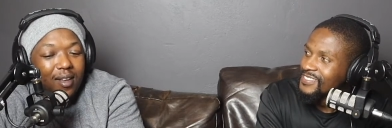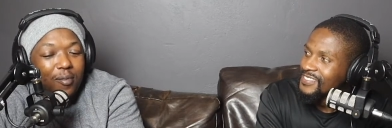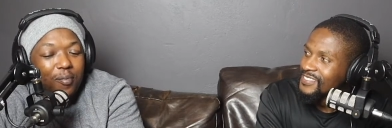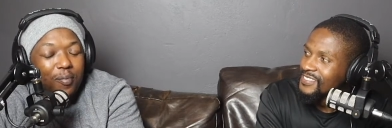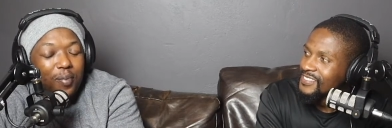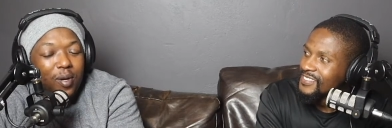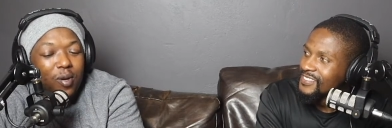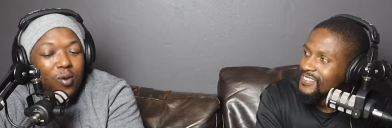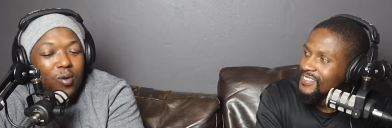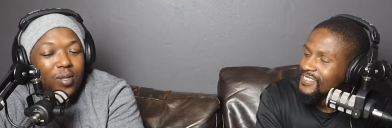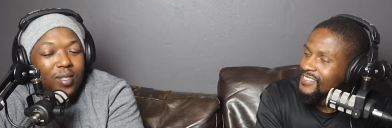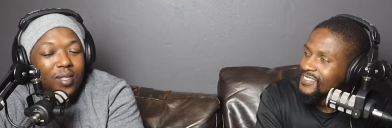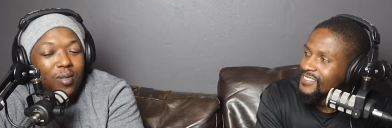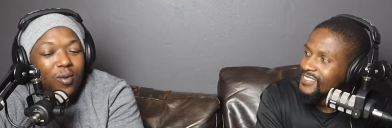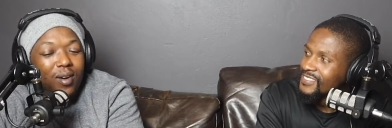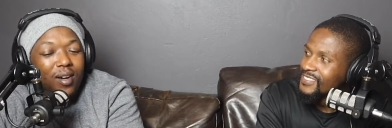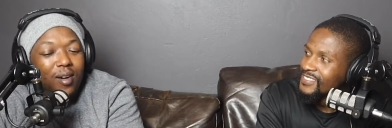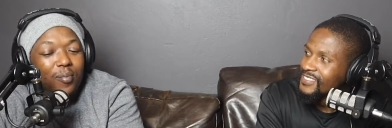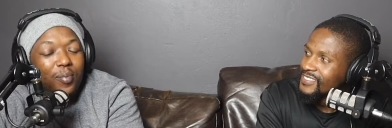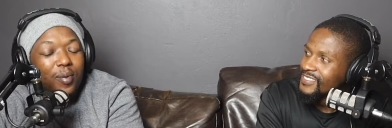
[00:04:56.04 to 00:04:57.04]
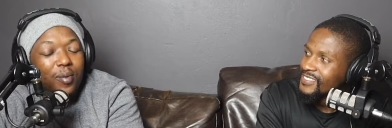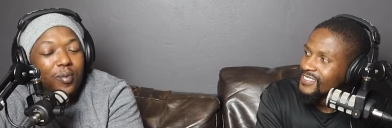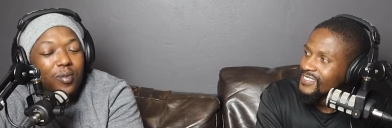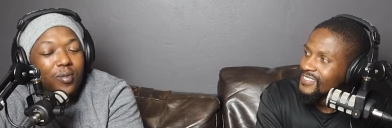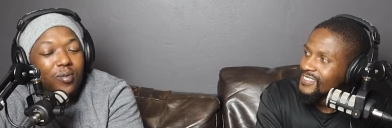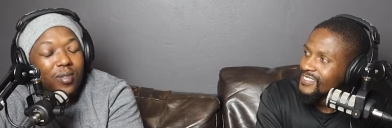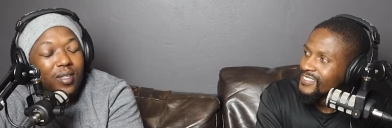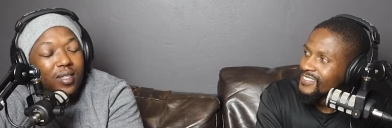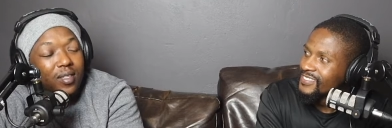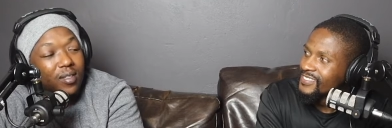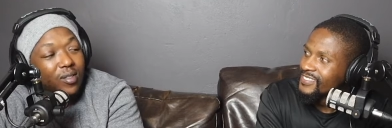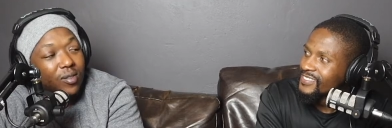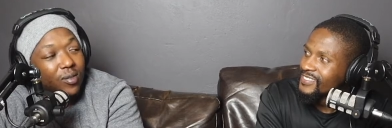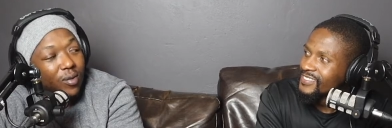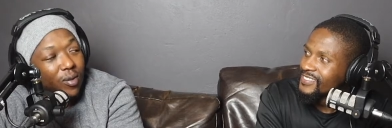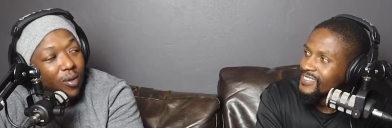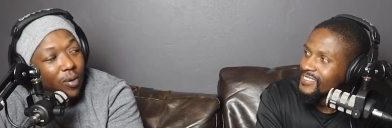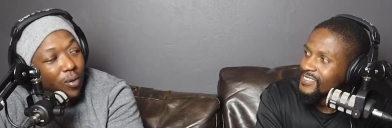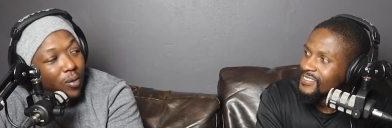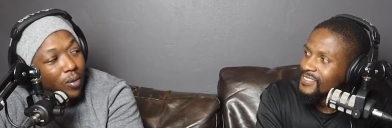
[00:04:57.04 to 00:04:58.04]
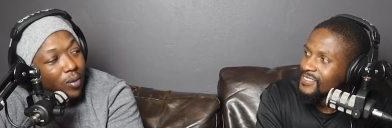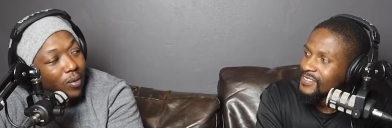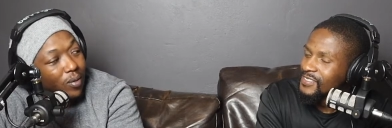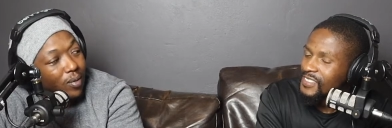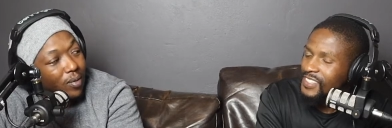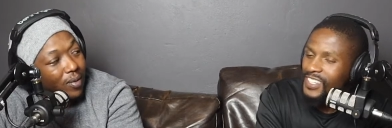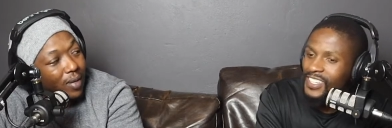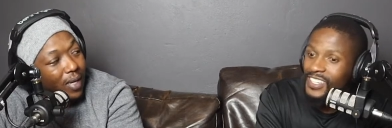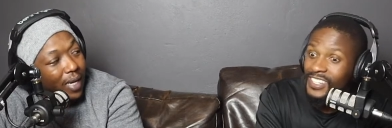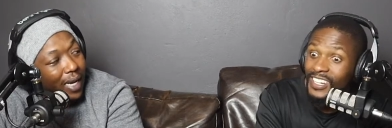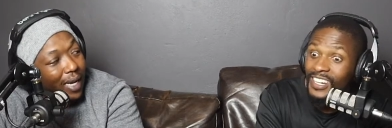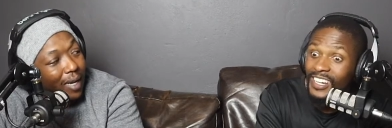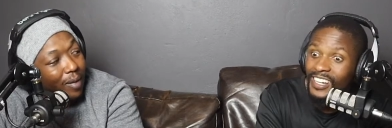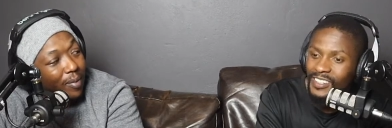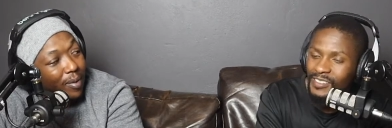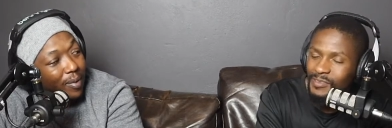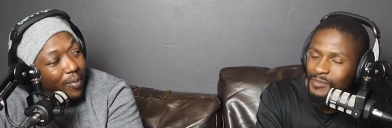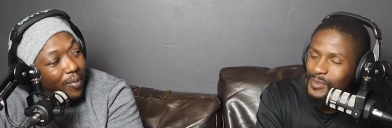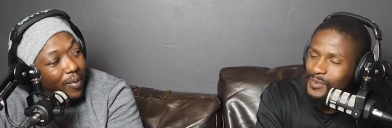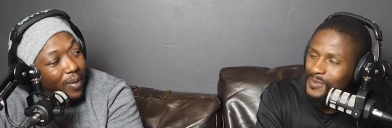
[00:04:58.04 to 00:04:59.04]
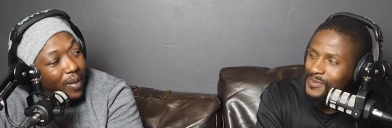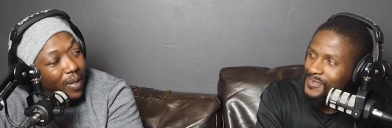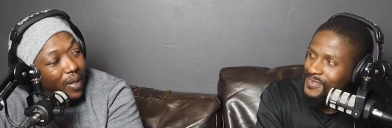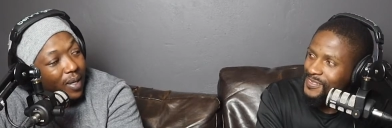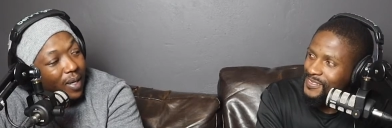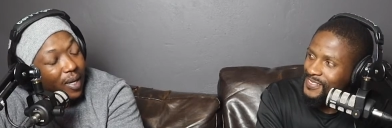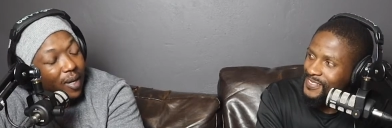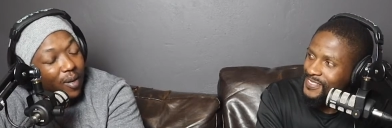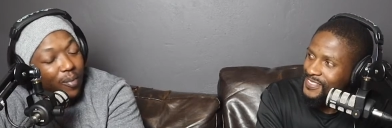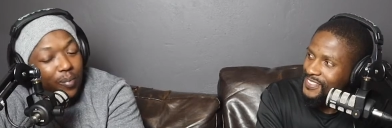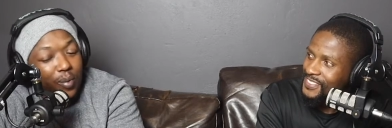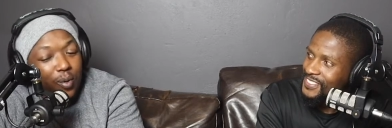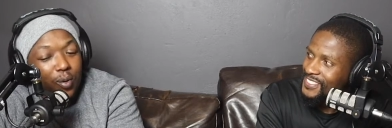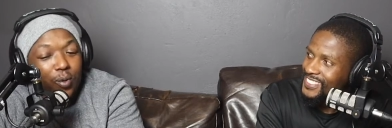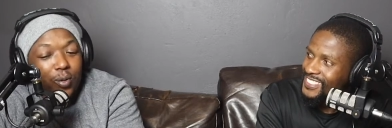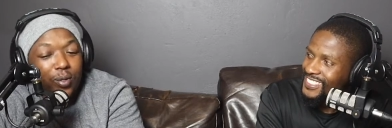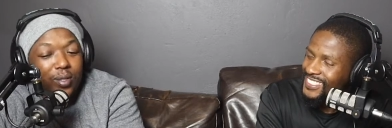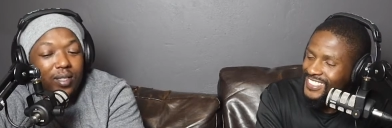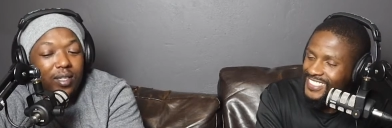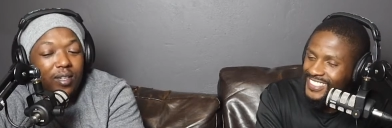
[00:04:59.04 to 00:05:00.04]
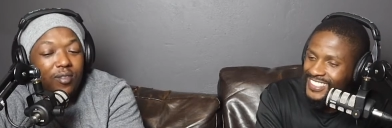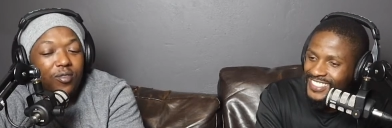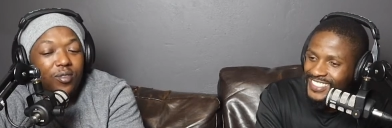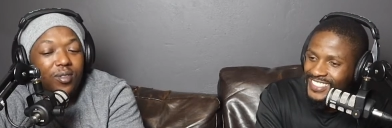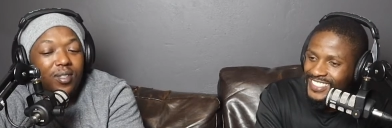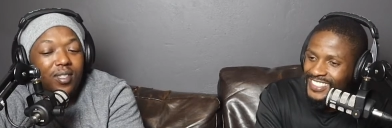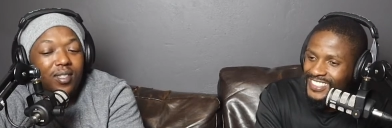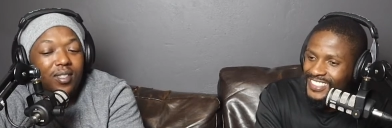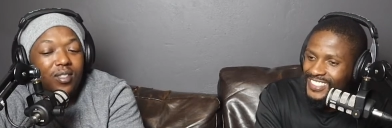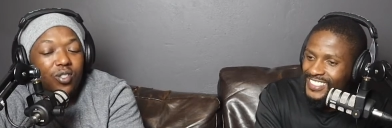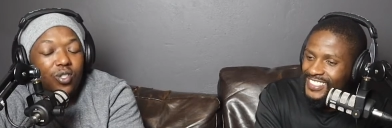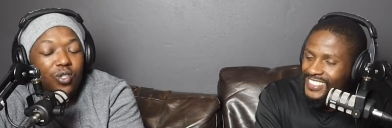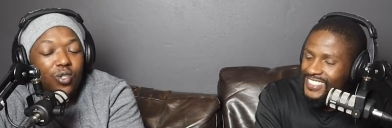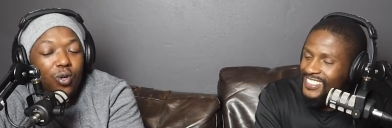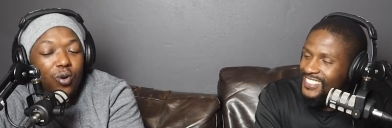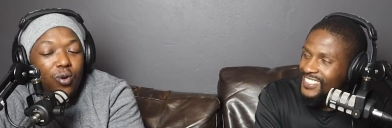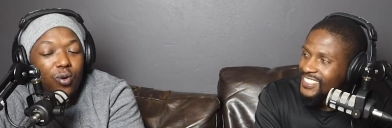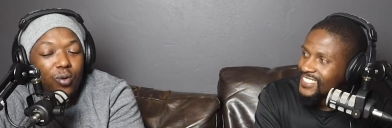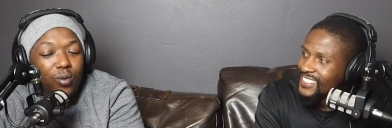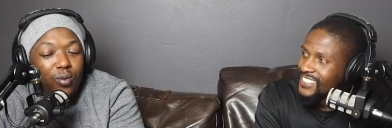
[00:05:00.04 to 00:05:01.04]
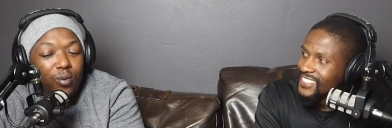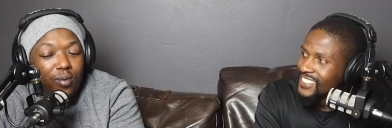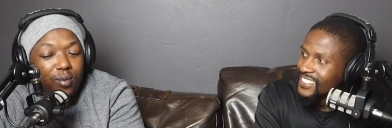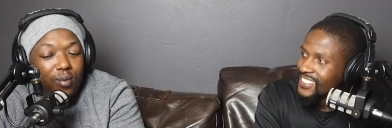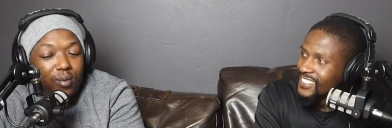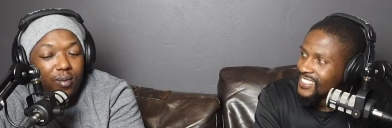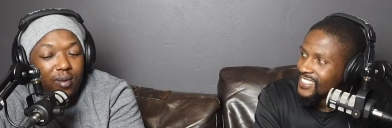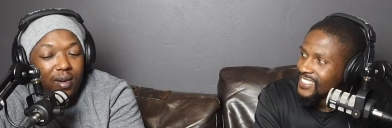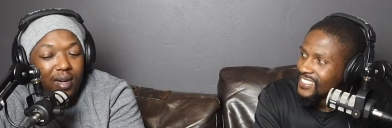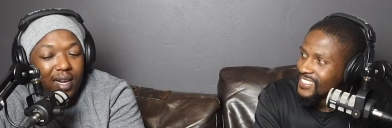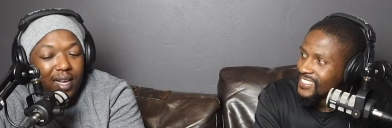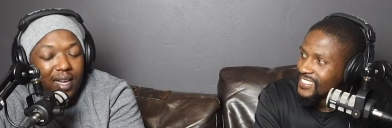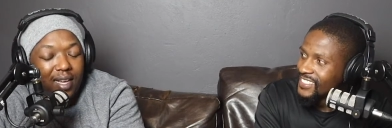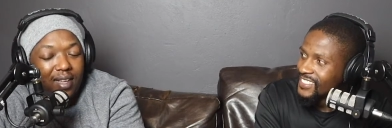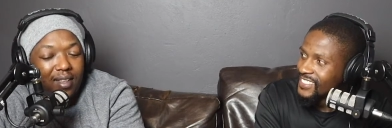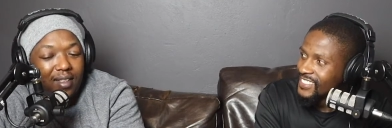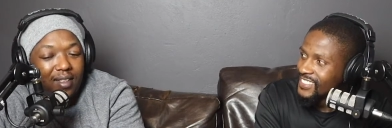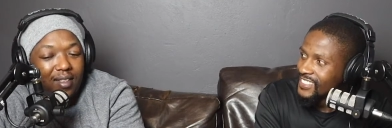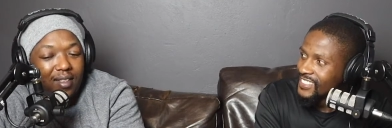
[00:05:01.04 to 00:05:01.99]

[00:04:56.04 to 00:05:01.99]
Speaker 1: because he wanted people to listen to the whole album. Oh. Because if you show like